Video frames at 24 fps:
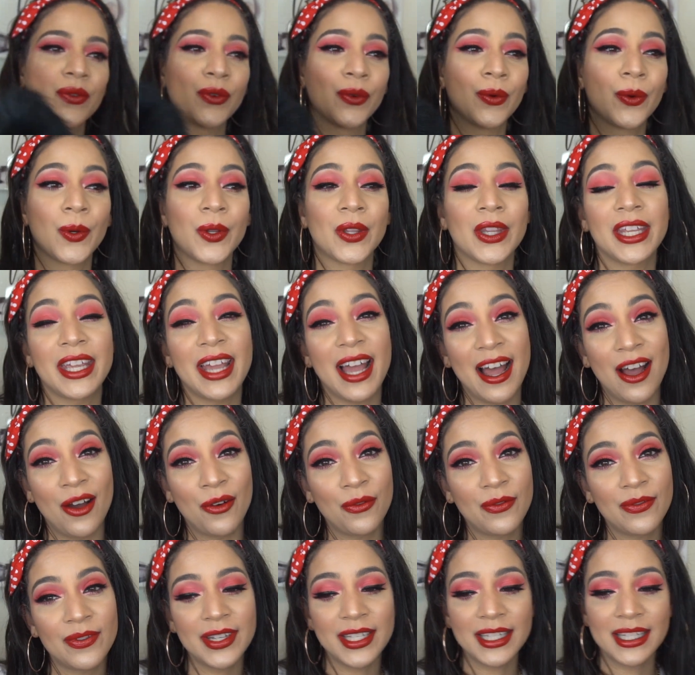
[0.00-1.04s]
for the
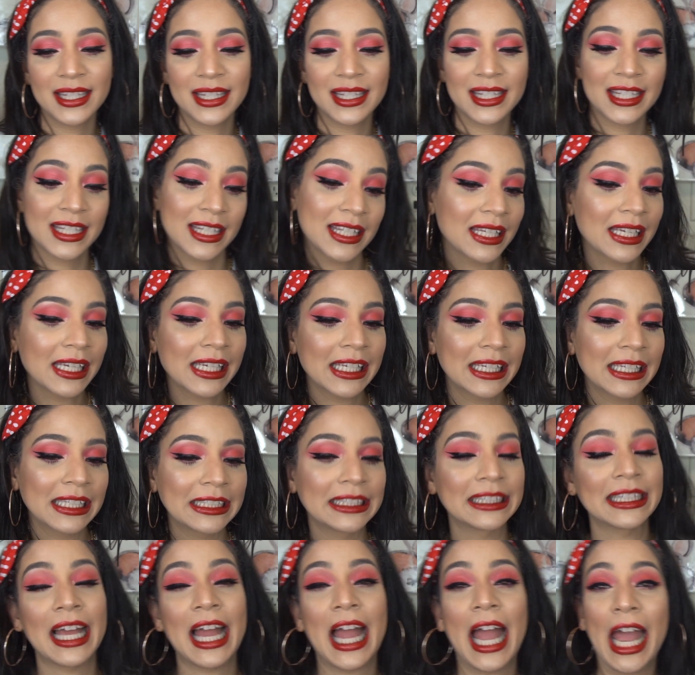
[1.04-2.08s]
outfits
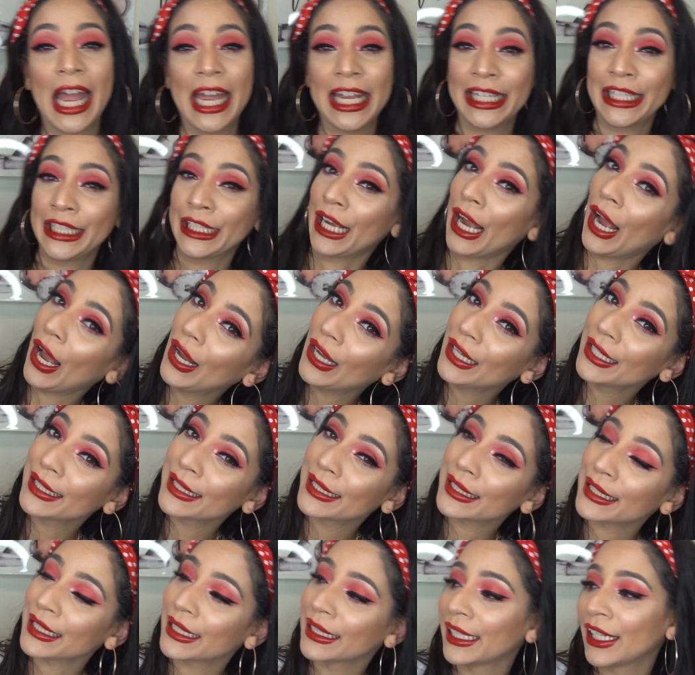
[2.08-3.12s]
that I
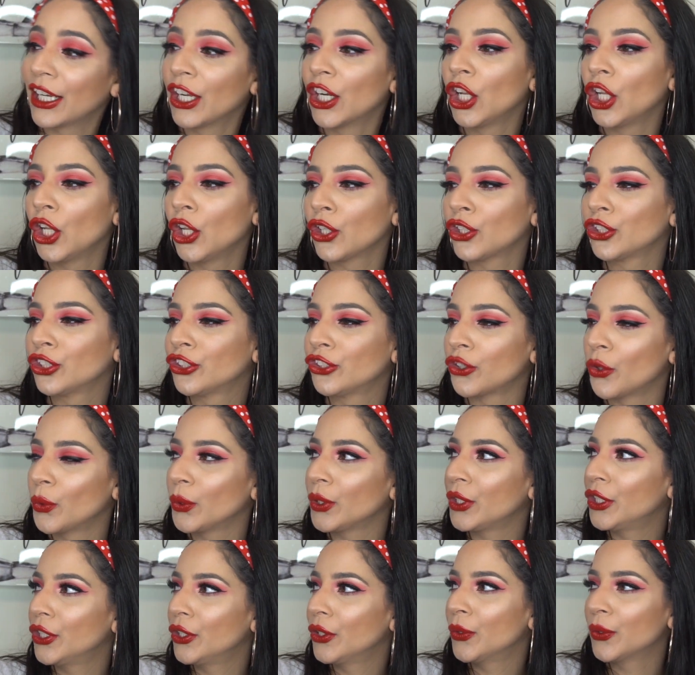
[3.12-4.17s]
got, they're gonna look so
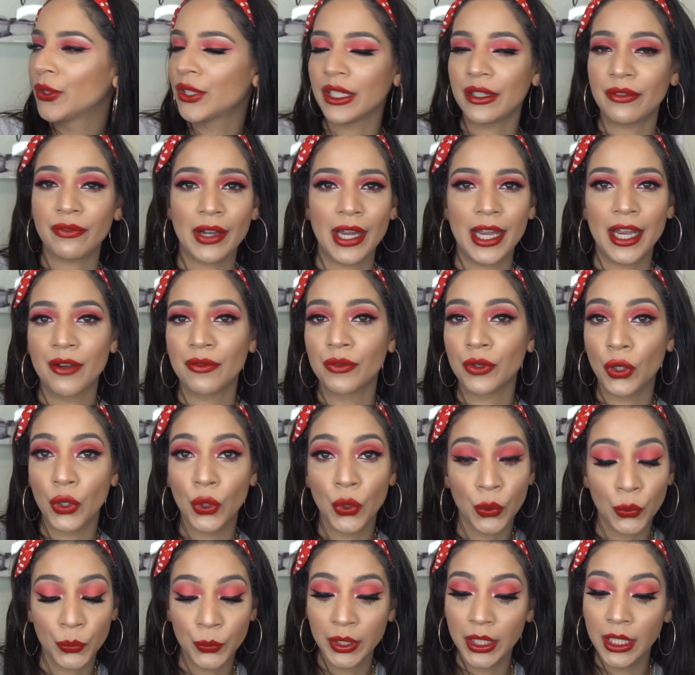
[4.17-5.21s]
cute if I ever
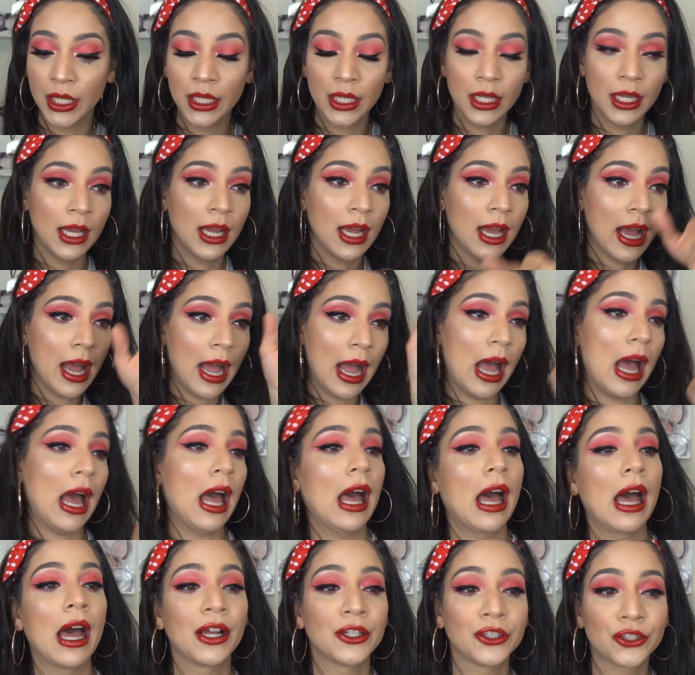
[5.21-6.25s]
go
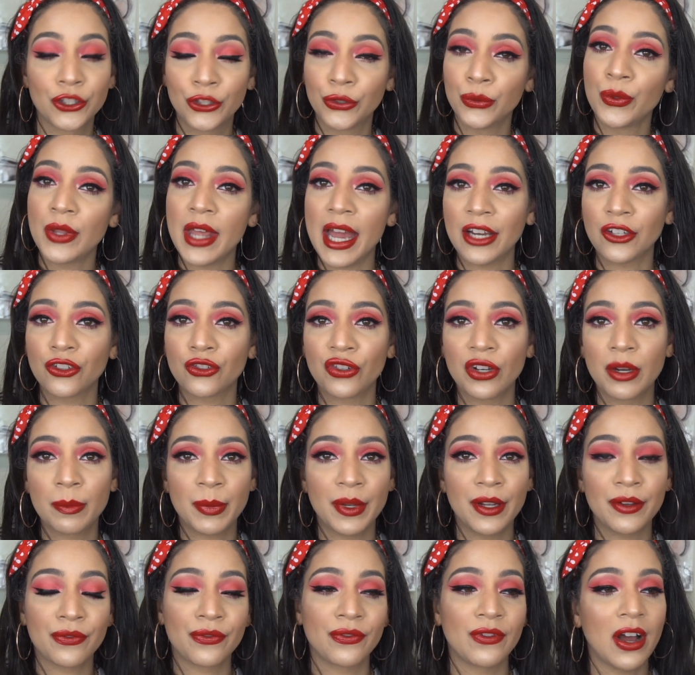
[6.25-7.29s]
to that trip.
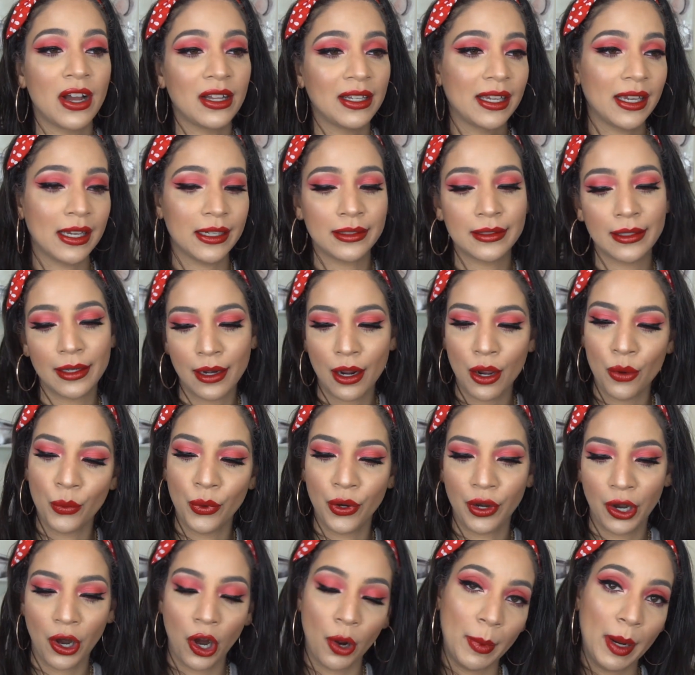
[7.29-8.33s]
If not, like I said, I'll
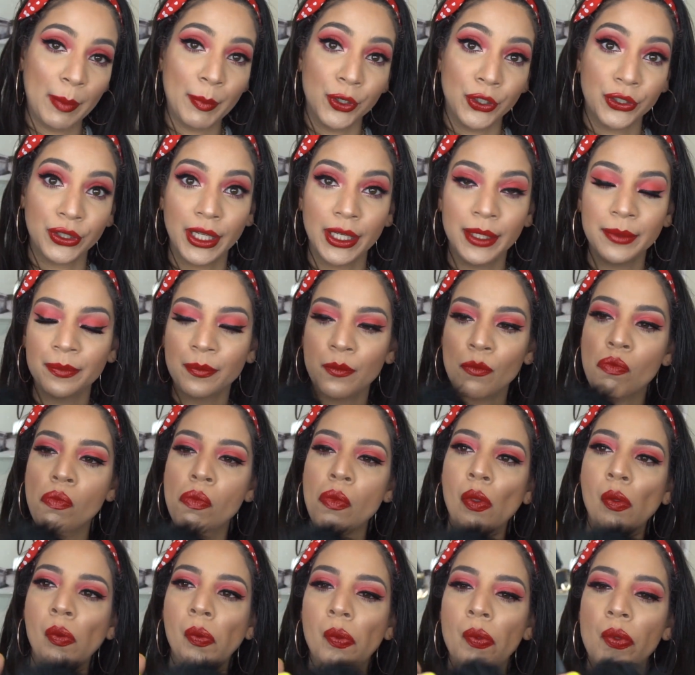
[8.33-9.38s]
wear it on my birthday.
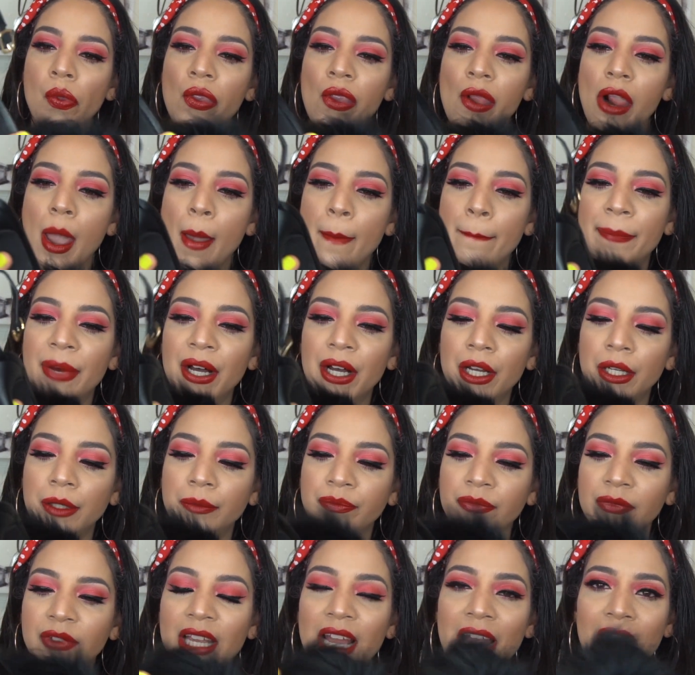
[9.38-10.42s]

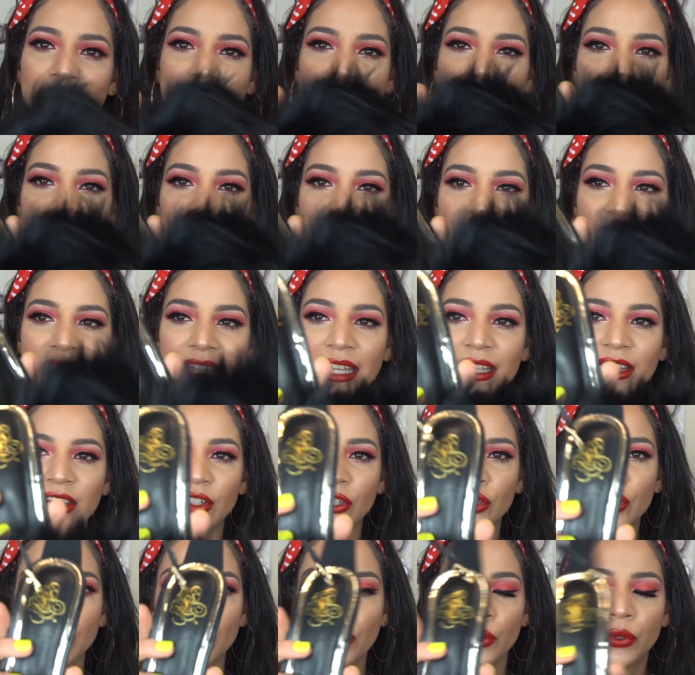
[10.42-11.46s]
But yeah, I think
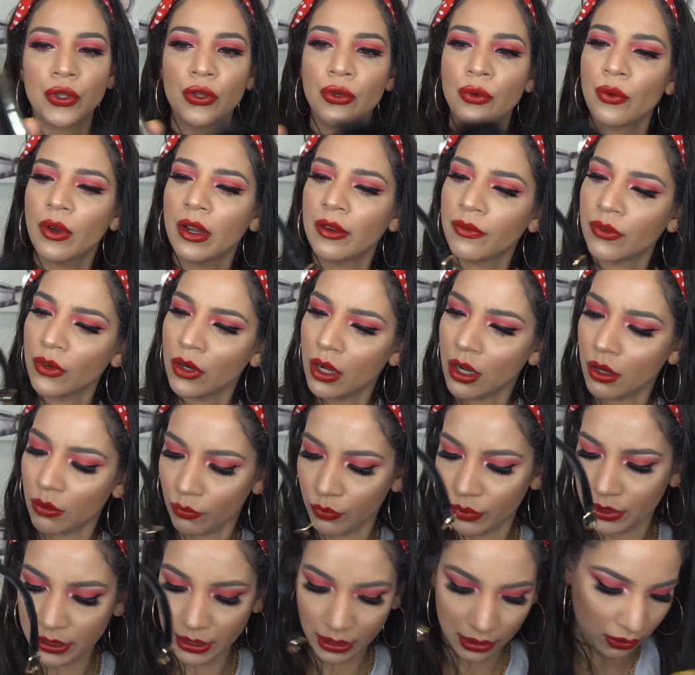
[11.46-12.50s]
they're so cute. I forgot,
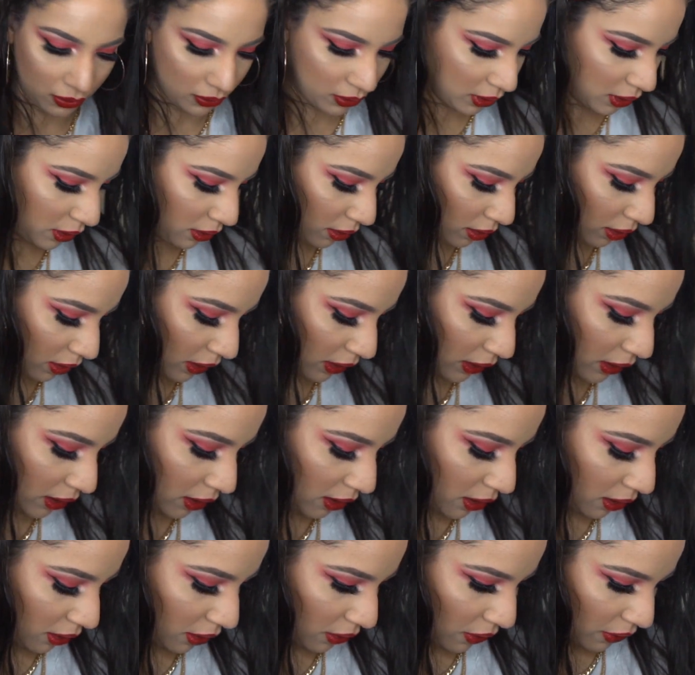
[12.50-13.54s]
what size are these? I
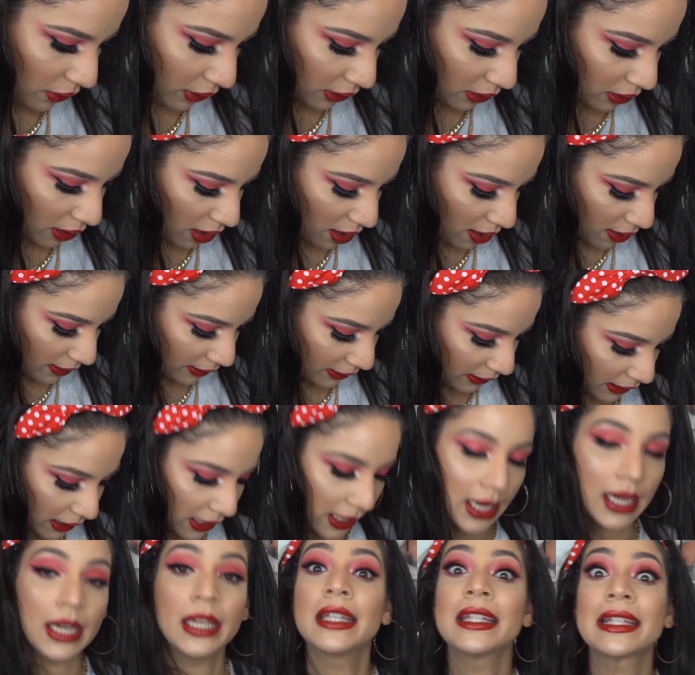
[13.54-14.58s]
think these are a size
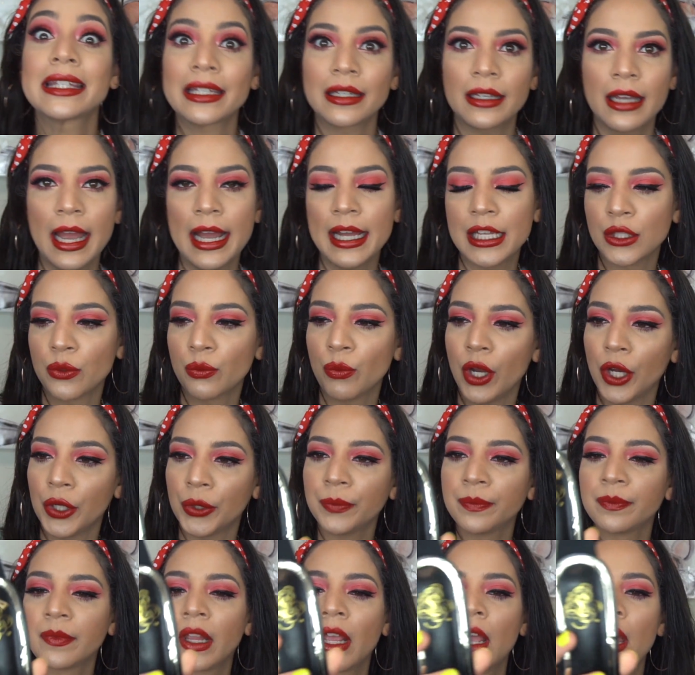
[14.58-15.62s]
eight as
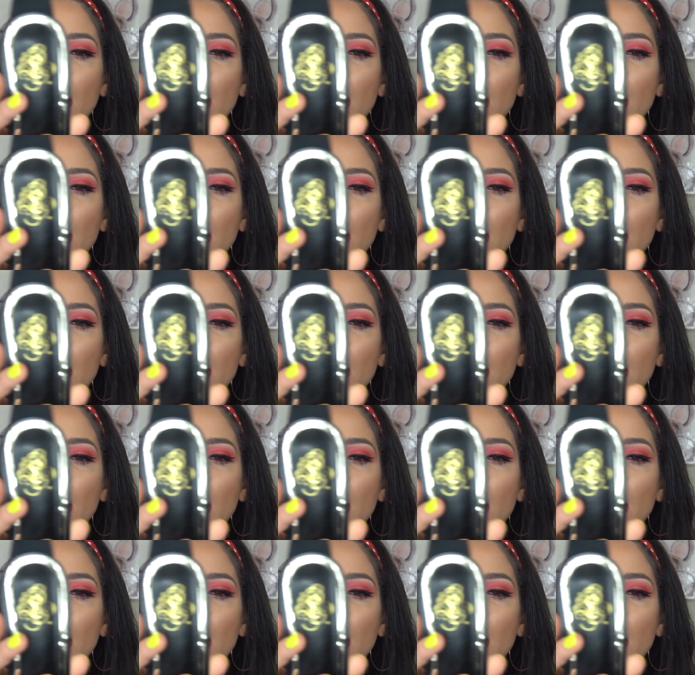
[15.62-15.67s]
well.